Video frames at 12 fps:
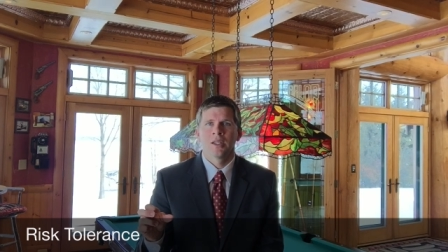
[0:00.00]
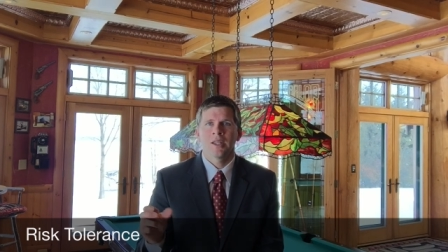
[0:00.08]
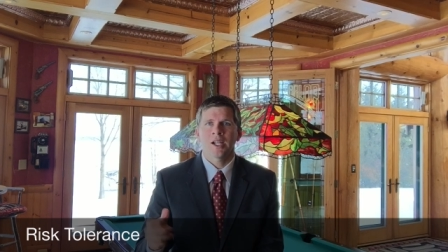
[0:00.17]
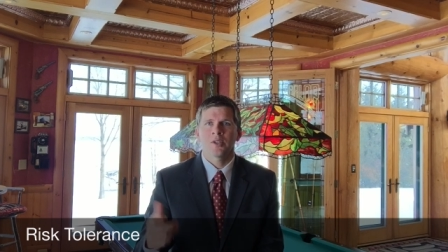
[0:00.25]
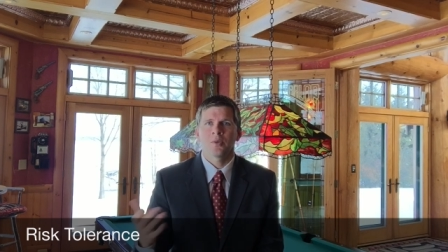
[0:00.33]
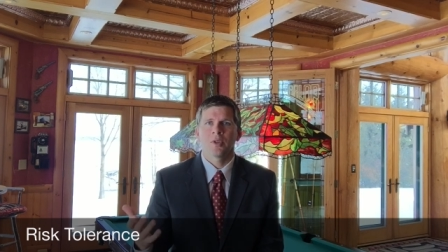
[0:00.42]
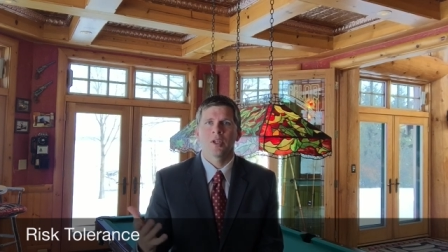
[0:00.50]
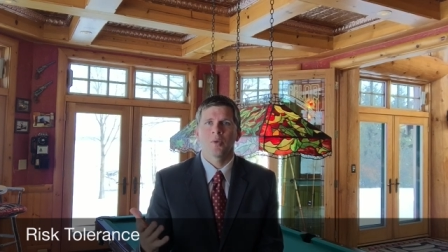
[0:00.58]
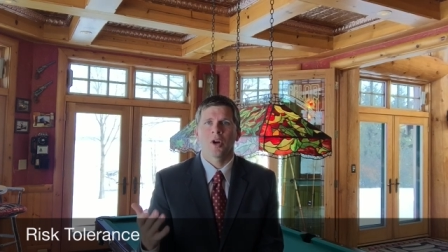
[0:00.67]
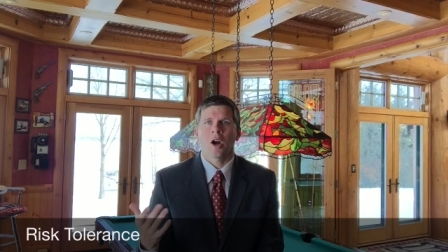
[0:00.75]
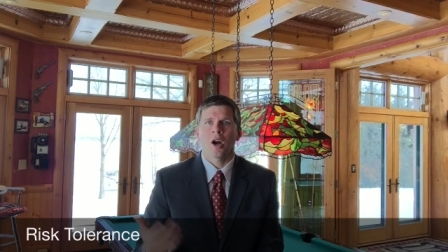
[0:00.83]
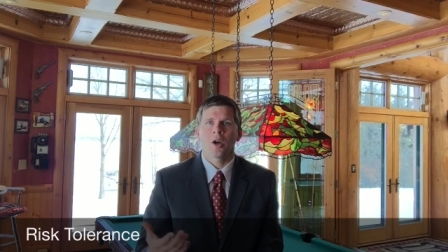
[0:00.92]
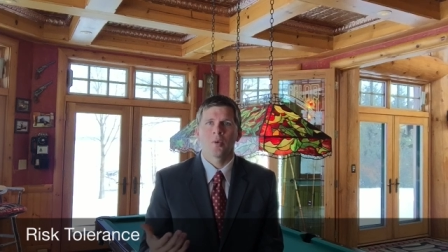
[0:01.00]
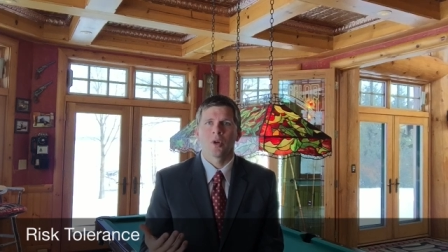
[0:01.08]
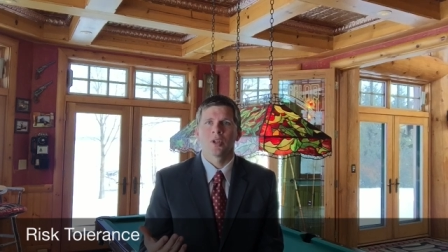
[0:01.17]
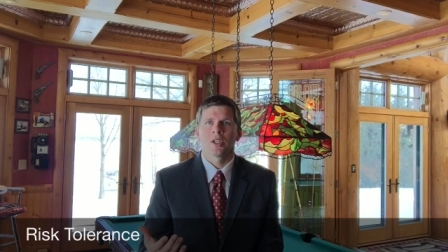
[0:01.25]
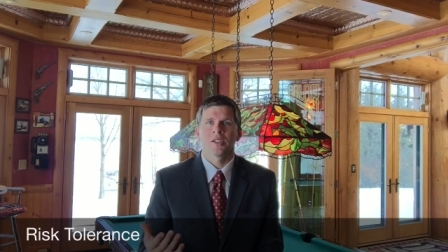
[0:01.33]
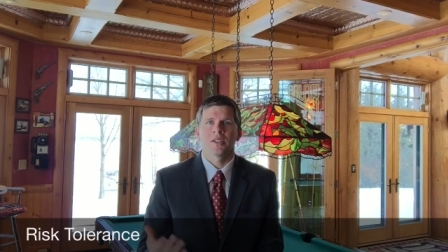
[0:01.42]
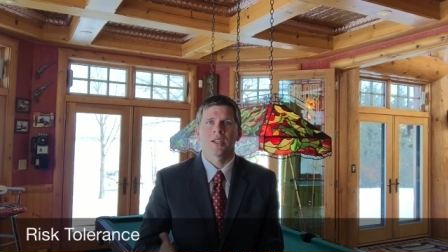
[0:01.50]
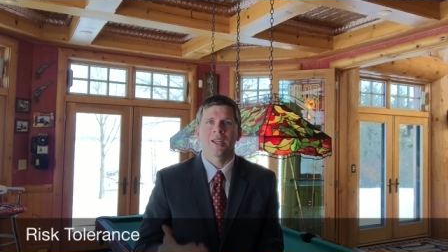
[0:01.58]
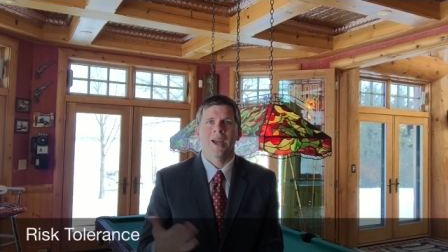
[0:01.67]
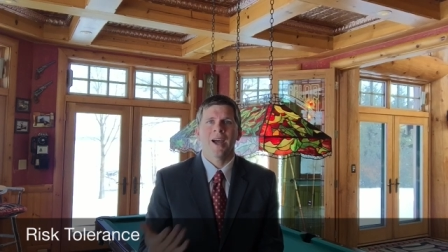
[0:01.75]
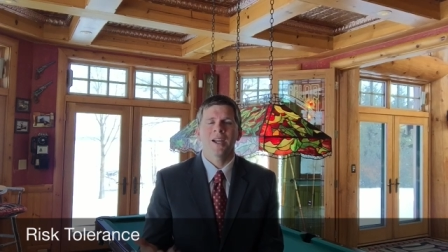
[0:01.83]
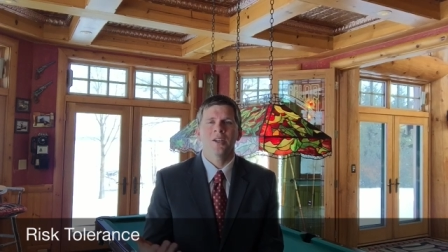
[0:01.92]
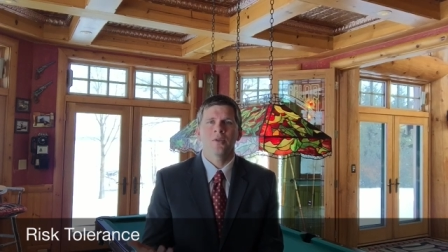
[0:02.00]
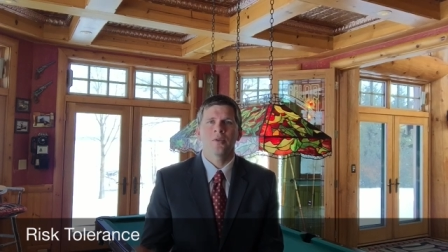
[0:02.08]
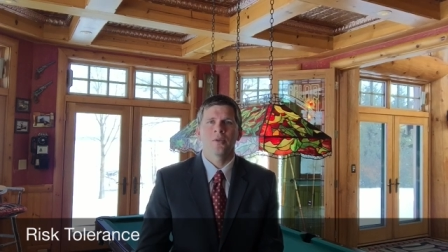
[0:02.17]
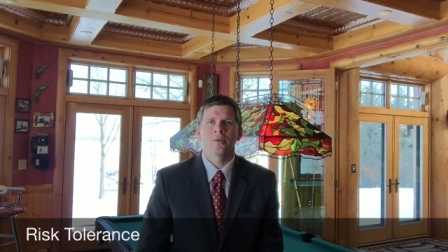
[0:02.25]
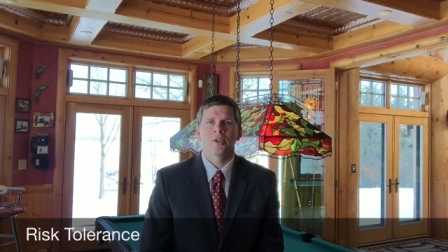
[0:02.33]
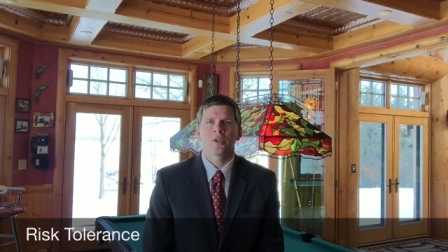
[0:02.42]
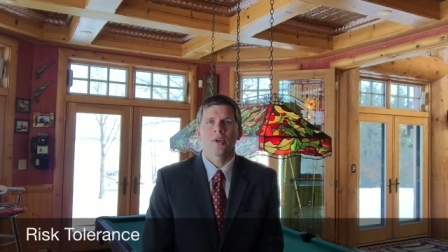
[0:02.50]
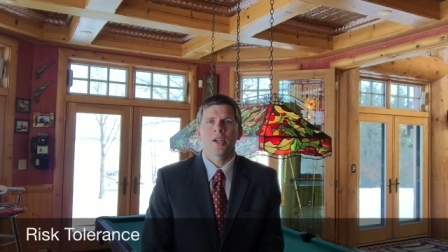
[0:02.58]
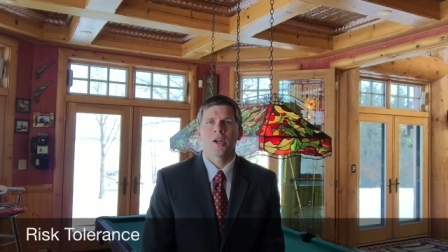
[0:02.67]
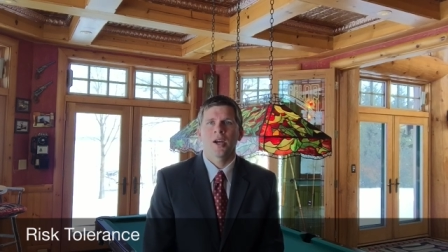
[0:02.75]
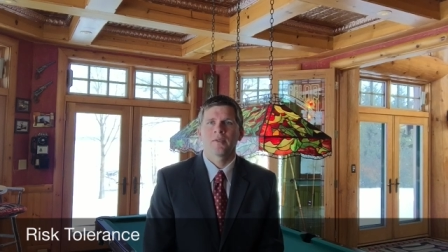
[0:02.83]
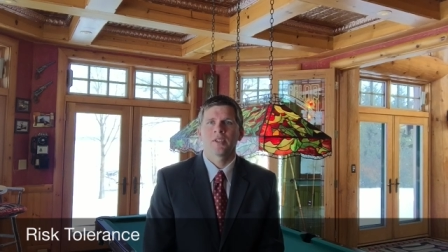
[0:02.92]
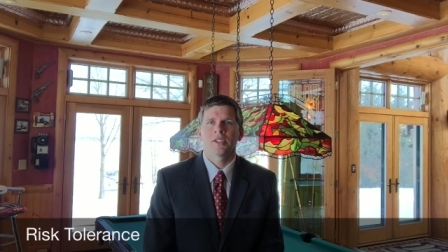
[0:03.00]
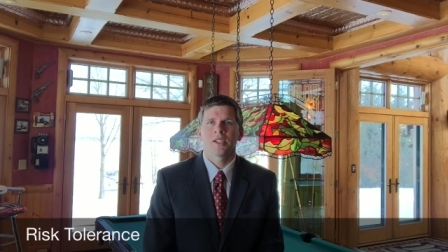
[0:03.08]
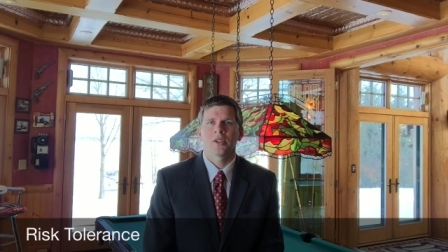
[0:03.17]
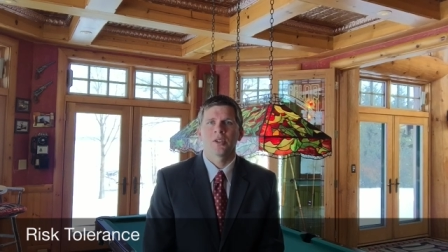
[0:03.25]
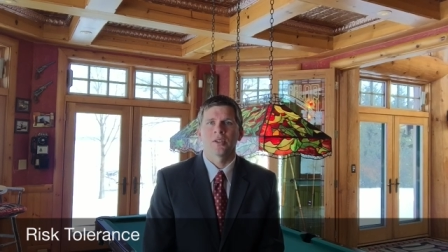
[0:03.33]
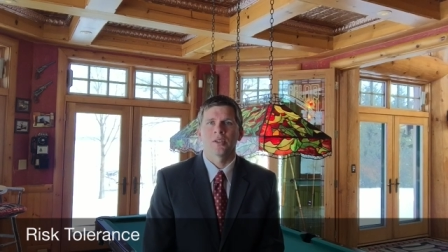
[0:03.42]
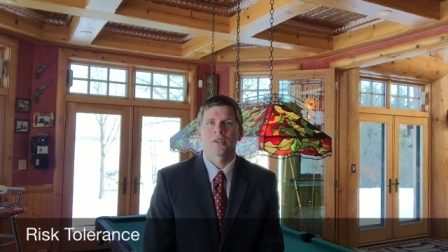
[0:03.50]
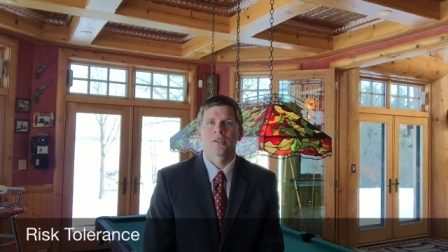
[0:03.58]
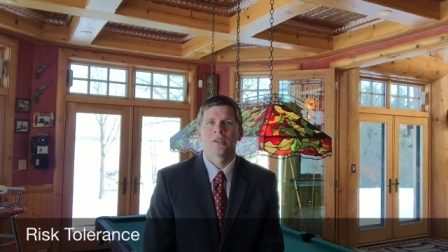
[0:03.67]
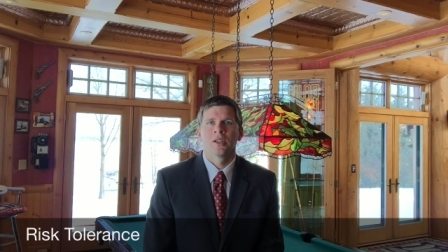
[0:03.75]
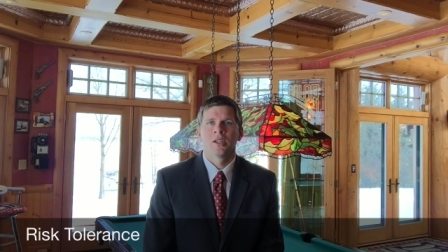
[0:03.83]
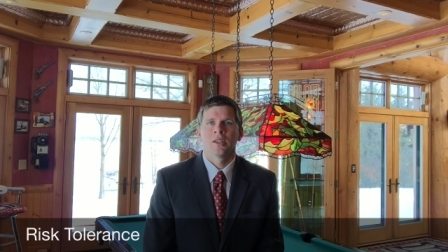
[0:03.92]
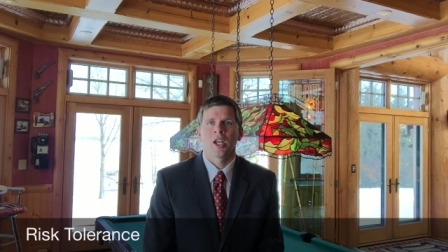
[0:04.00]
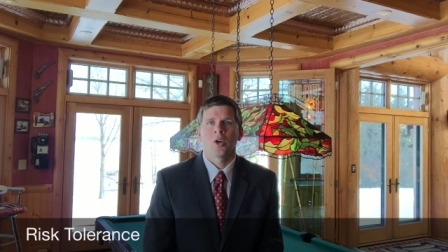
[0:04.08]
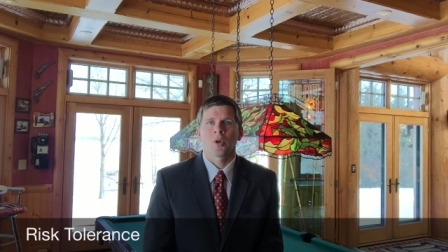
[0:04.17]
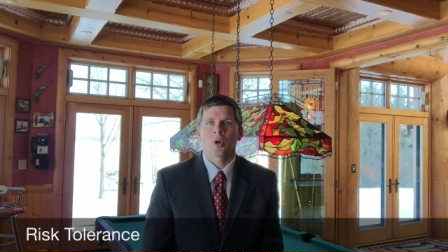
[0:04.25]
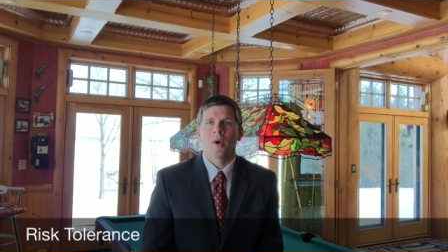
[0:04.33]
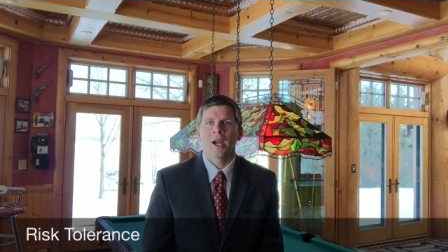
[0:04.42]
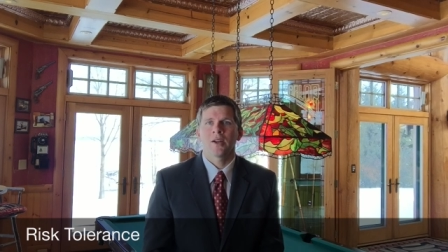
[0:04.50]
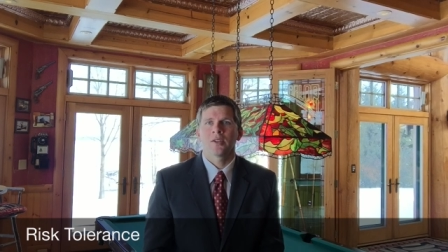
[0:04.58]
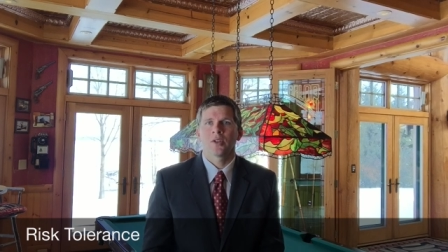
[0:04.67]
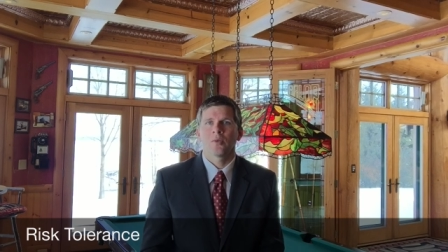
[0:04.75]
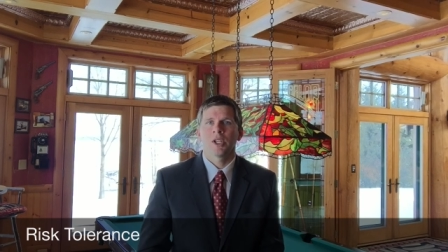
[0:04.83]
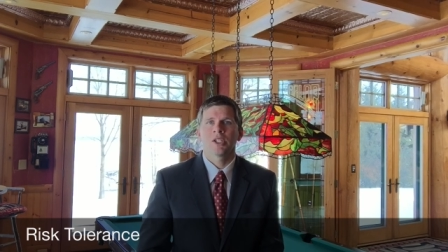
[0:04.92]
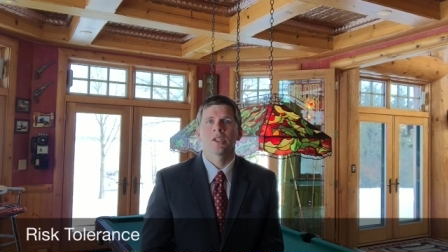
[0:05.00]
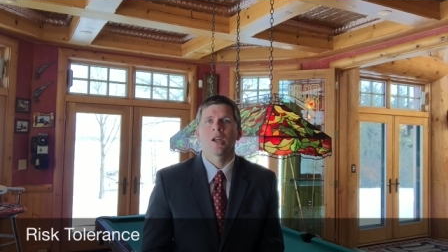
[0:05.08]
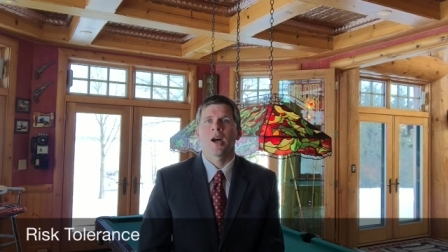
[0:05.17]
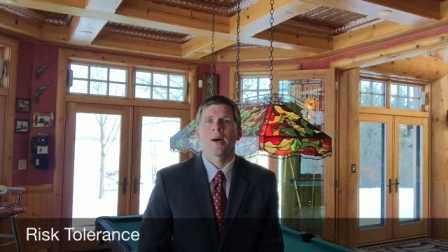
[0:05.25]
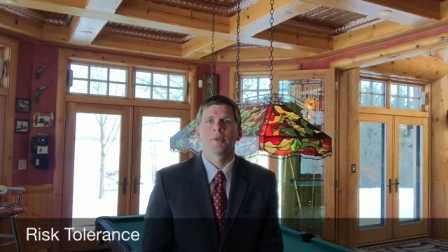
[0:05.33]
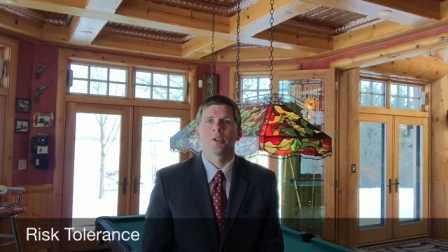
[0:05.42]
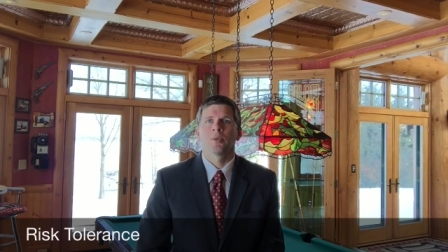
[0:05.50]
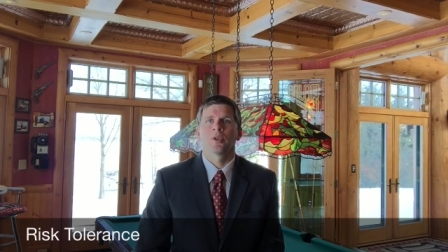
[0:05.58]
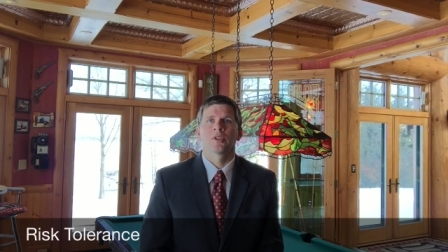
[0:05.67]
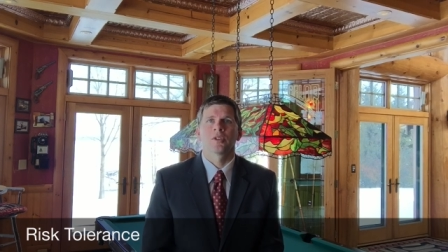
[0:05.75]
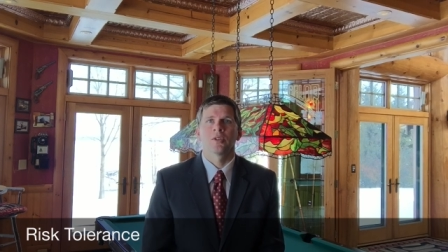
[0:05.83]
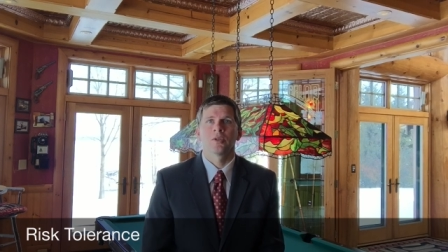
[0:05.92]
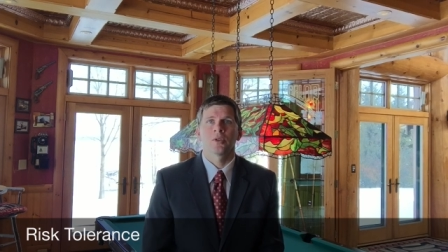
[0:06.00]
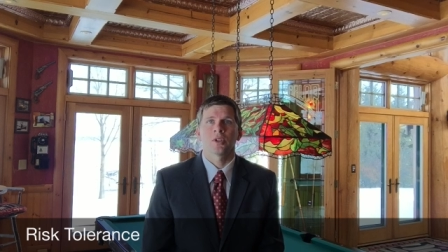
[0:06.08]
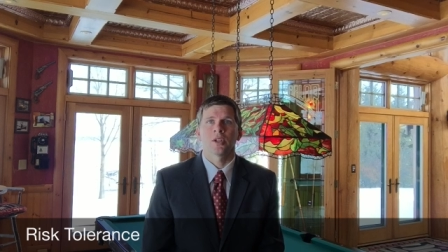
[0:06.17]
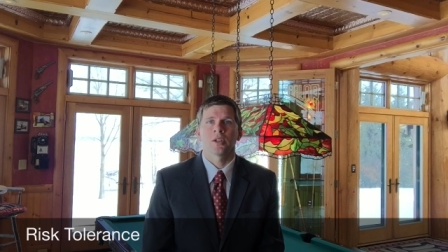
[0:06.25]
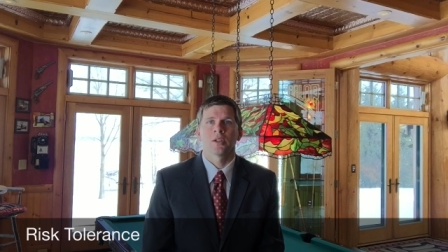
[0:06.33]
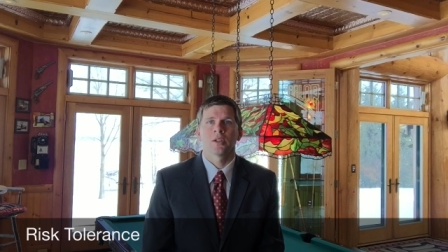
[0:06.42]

that's really where our role is to guide you through the trade-off decisions that are required to reach an optimal solution.